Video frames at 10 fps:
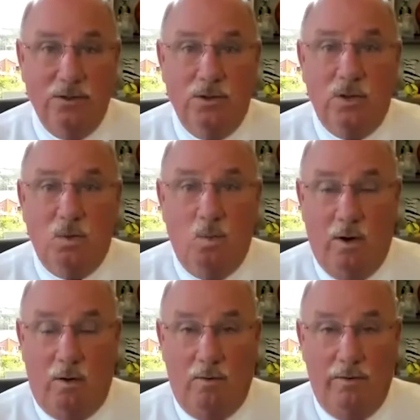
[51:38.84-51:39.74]
where
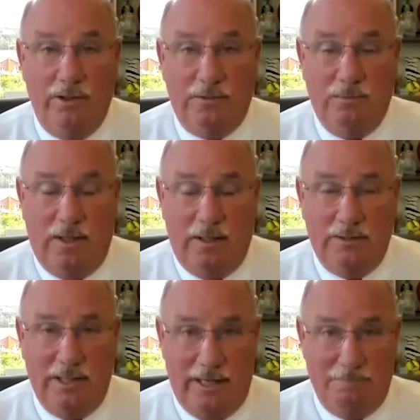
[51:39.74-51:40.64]
all these
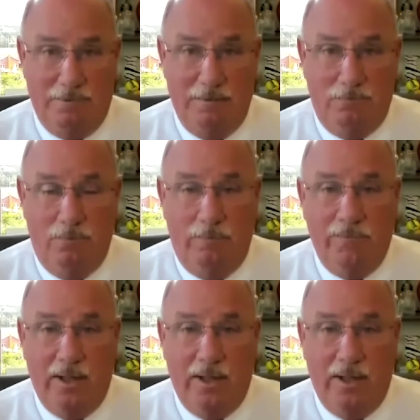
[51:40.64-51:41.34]
tech people